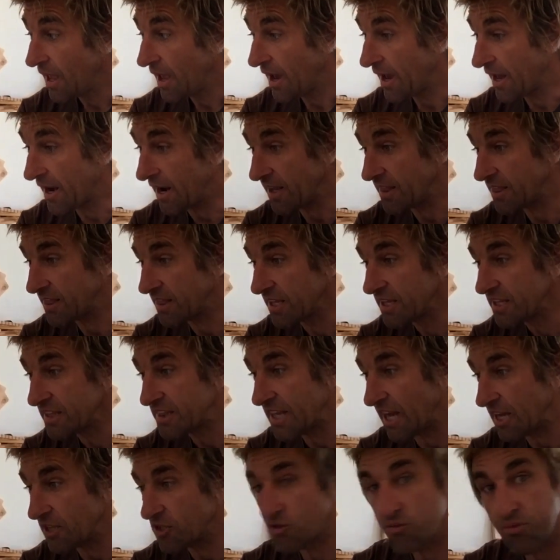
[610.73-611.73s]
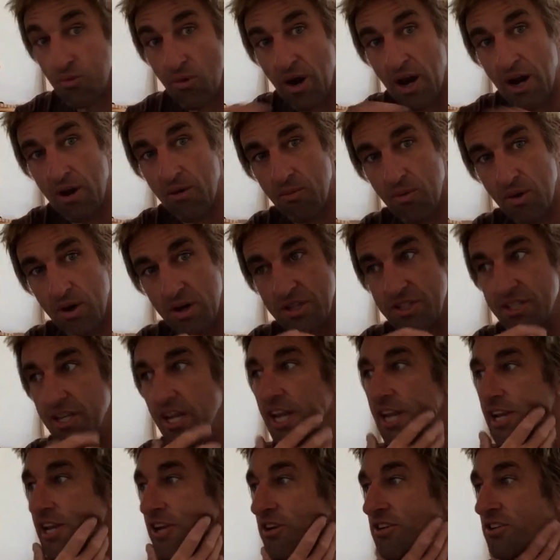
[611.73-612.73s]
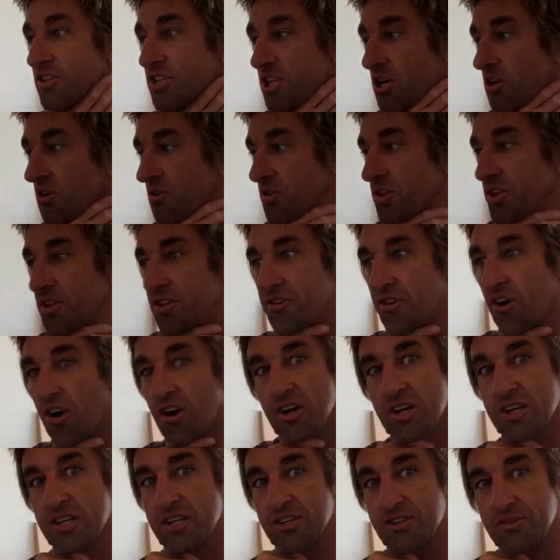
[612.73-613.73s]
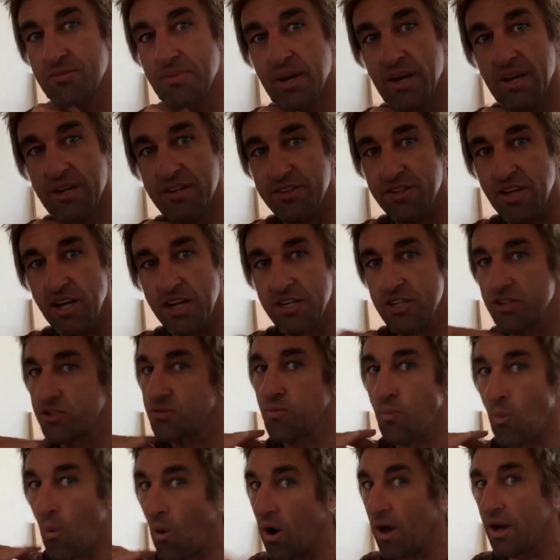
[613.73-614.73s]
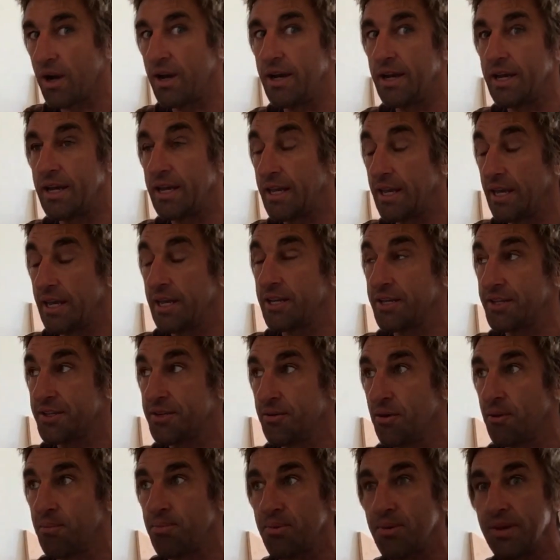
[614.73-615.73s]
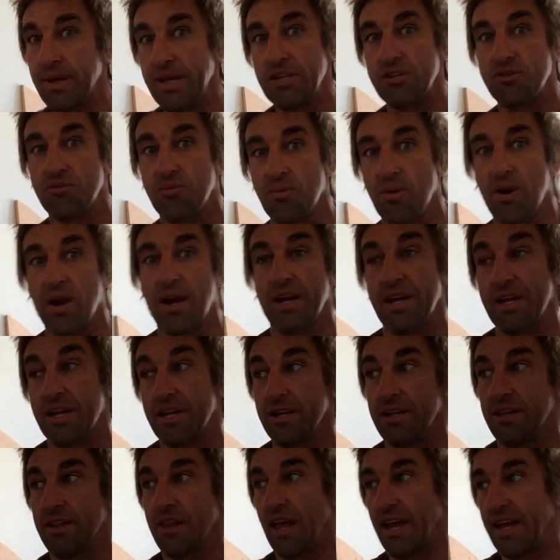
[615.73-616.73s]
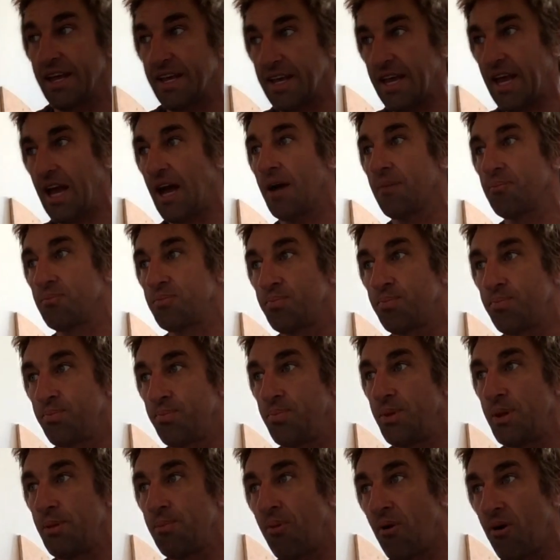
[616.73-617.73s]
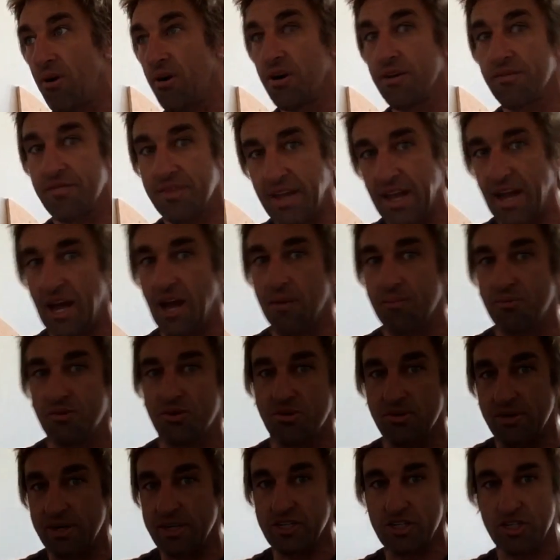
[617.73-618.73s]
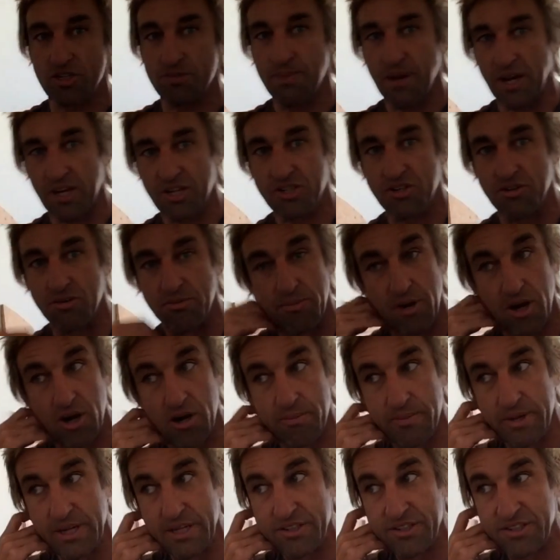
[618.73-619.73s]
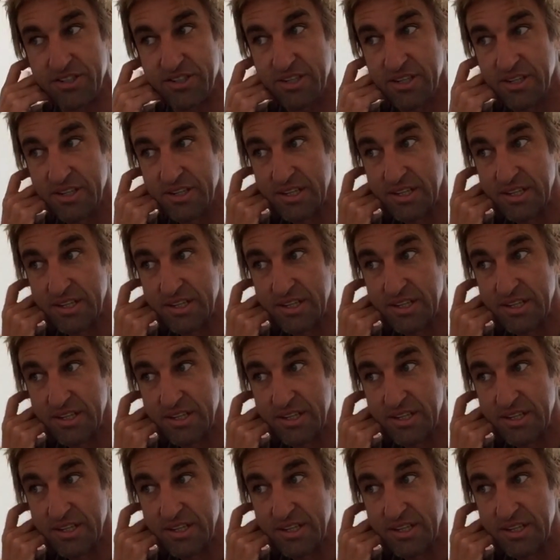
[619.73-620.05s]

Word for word: And I think that's where I was eight years ago in the darkness, man, is I just wanted to get to a place where I could like cap be part of capturing special moments